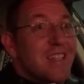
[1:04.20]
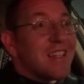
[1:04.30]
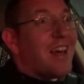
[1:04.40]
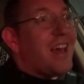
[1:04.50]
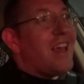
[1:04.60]

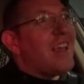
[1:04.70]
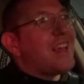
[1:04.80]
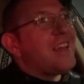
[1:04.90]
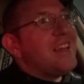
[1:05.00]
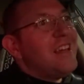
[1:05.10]

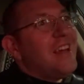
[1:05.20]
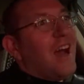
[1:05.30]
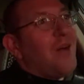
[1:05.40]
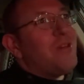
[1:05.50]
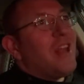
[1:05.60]
like,
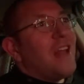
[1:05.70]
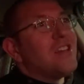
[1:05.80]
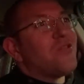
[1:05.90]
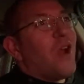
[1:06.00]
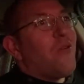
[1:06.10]
I mean, I
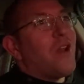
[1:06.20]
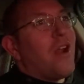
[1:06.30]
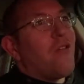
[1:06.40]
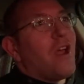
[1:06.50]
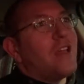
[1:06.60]
just write what I
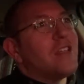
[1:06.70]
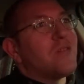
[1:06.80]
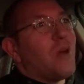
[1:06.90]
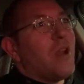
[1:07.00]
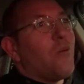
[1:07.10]
write because
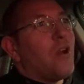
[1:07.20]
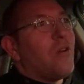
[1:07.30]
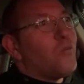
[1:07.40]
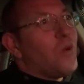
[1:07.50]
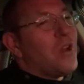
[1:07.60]
when I
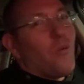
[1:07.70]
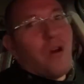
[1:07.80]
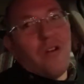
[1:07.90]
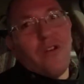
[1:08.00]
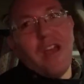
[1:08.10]
want
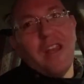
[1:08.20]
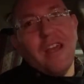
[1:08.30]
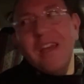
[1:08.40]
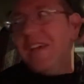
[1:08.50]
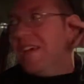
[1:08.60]
to write it.
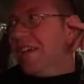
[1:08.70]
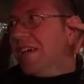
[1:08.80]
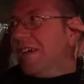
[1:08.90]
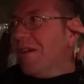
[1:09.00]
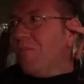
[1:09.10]

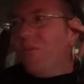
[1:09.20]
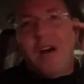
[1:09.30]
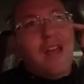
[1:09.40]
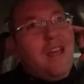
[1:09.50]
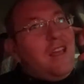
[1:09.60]

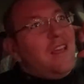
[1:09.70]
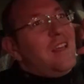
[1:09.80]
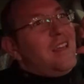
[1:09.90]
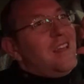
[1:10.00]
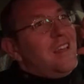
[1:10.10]
But
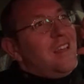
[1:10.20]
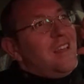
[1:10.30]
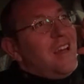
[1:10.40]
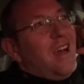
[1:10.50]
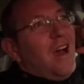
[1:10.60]

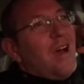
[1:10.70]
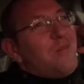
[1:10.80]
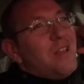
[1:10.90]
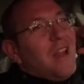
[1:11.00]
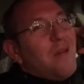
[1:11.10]
I
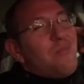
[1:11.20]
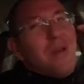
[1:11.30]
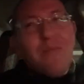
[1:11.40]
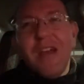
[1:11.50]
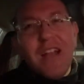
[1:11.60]
mean,
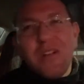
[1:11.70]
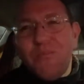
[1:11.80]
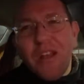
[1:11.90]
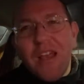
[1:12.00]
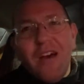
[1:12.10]
maybe I should
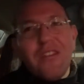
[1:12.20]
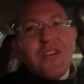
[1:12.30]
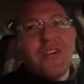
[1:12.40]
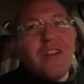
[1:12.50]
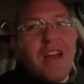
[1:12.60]
break out the
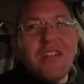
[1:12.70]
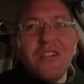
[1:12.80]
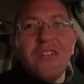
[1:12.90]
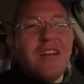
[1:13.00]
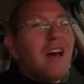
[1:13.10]

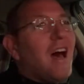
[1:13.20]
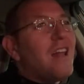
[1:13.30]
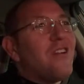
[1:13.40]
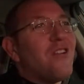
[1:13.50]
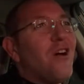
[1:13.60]
credential. I
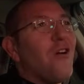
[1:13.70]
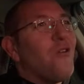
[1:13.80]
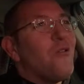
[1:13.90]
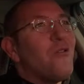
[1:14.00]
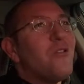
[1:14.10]
don't
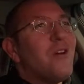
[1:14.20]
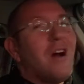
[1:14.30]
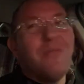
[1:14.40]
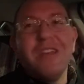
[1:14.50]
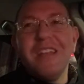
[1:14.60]
know. I
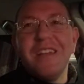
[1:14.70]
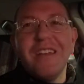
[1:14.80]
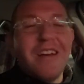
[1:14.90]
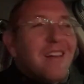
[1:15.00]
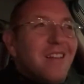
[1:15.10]
mean,
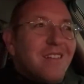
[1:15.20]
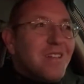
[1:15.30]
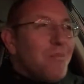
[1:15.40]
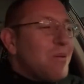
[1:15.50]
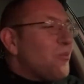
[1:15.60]

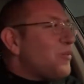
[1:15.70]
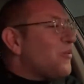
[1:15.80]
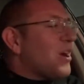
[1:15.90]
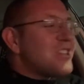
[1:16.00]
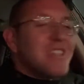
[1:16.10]
some people be
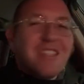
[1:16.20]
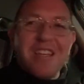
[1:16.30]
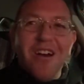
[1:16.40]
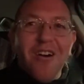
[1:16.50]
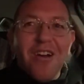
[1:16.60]
watching the
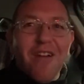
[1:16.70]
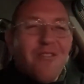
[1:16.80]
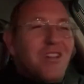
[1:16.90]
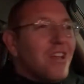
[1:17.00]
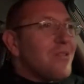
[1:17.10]
City Hall
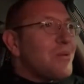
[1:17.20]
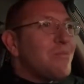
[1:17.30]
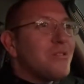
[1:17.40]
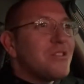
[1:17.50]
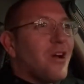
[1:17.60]
coverage, other
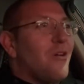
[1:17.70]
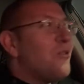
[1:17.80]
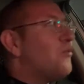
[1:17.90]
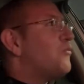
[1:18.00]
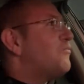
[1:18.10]
people
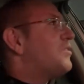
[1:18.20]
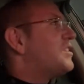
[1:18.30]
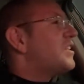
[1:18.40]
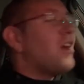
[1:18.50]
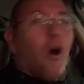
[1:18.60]
don't.
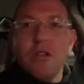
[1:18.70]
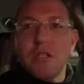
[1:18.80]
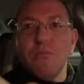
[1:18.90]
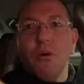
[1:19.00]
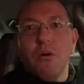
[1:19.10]
But City Hall
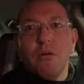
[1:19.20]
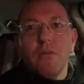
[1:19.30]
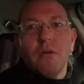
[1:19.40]
is important.